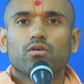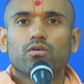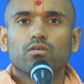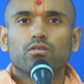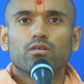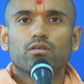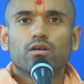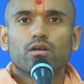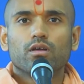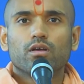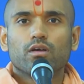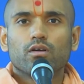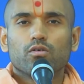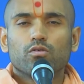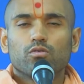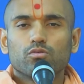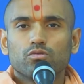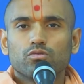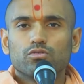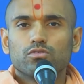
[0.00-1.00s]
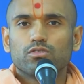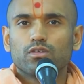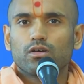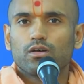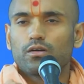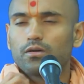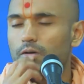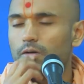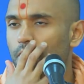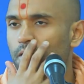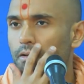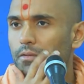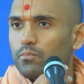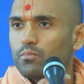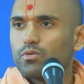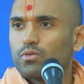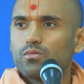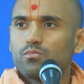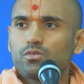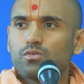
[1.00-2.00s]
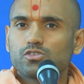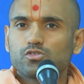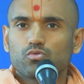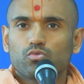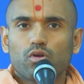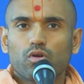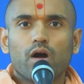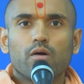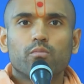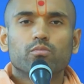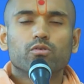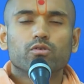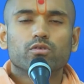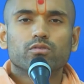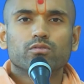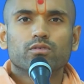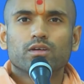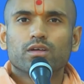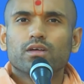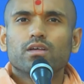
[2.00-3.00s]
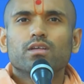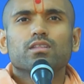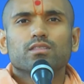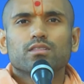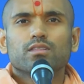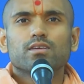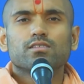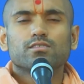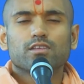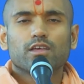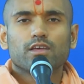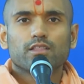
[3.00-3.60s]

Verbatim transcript: who's a, pretty much a robber, things like that.